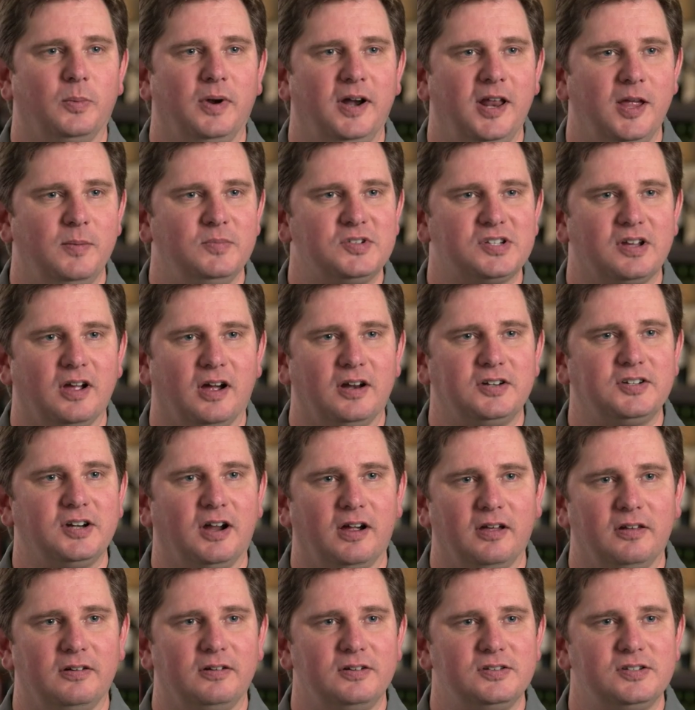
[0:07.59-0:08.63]
My name's Scott
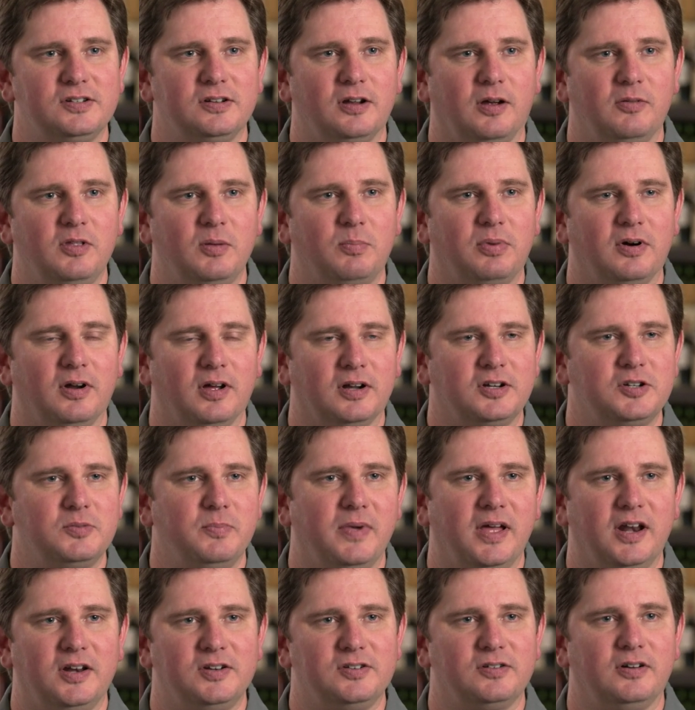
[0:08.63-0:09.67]
Childers. I'm the
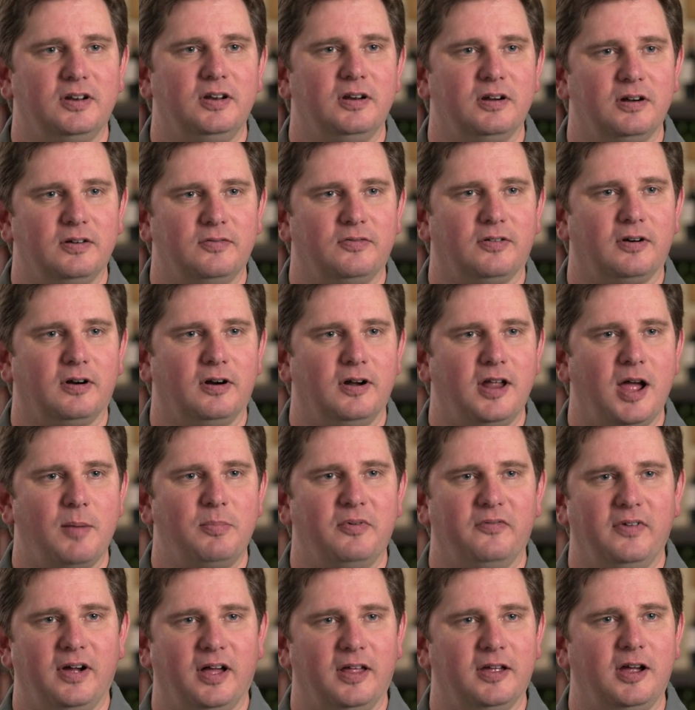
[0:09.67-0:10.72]
production manager here for our
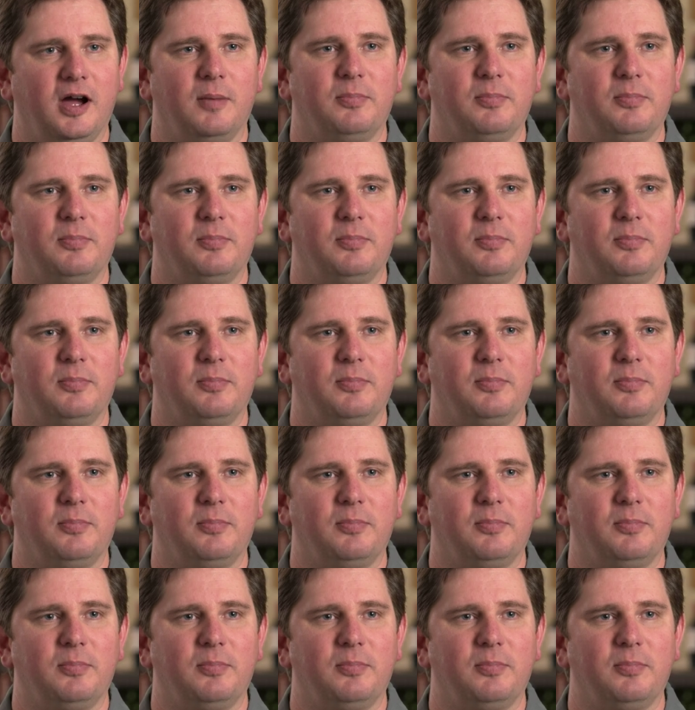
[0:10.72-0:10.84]
Napa Valley